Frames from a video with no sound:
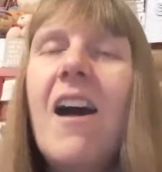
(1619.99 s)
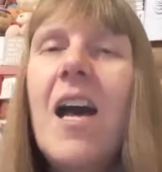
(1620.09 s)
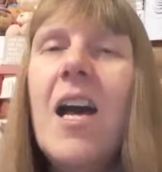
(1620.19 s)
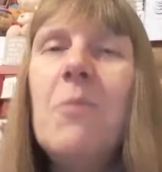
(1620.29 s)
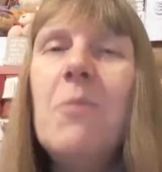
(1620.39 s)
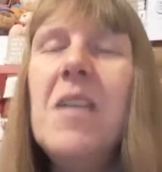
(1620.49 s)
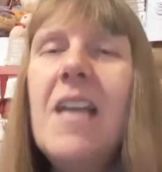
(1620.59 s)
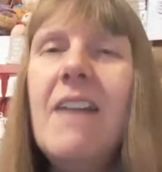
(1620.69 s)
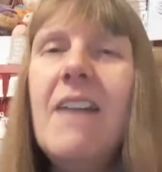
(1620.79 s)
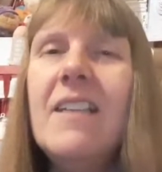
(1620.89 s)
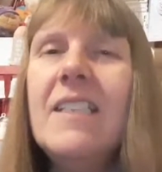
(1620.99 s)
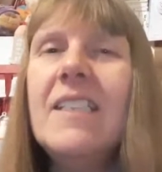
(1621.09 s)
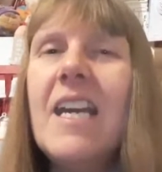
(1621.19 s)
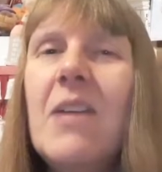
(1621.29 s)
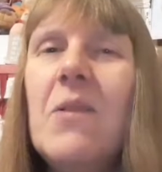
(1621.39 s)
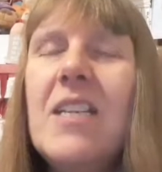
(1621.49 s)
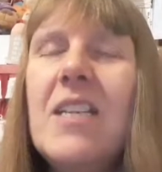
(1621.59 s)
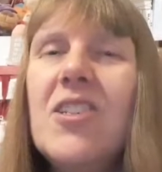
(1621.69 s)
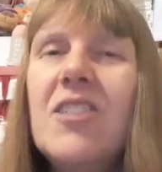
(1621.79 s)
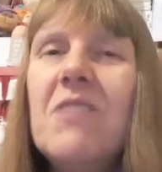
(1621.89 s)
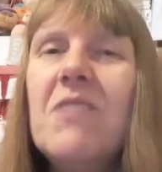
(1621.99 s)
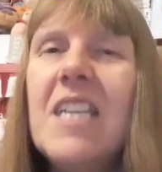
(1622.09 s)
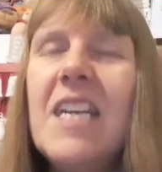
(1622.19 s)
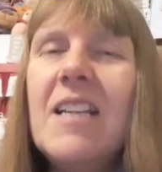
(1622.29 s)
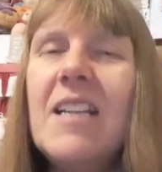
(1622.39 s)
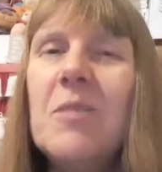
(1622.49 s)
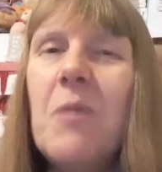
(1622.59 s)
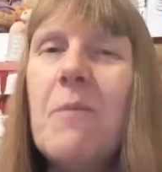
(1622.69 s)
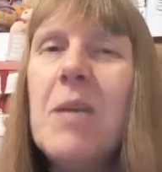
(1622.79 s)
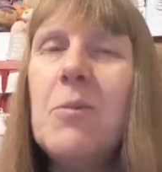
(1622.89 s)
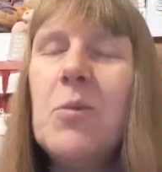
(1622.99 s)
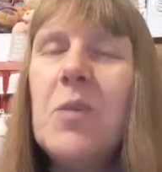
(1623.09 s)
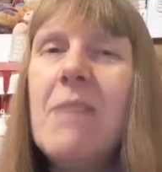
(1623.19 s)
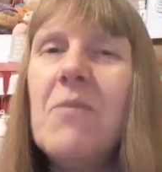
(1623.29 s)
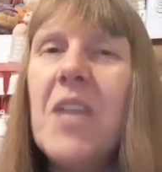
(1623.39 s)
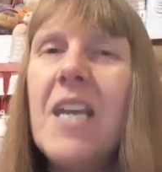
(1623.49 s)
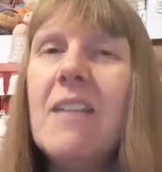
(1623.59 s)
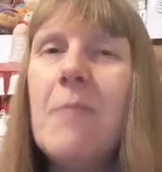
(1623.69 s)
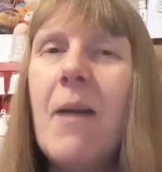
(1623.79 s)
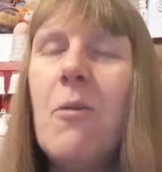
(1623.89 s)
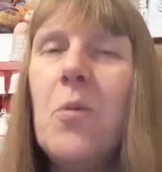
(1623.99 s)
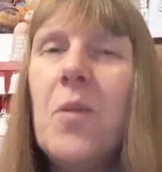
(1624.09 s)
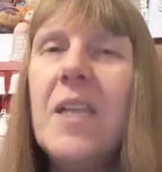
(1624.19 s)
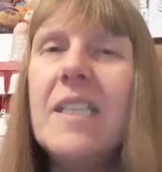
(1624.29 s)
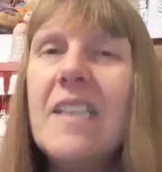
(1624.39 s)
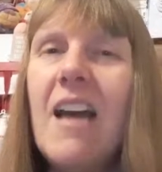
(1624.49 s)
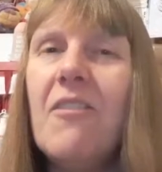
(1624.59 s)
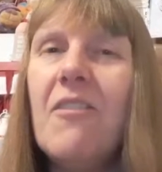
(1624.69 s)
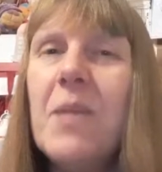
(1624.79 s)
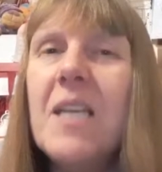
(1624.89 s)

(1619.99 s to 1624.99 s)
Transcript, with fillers: You know, and so it's just ridiculous when people keep thinking about all this stuff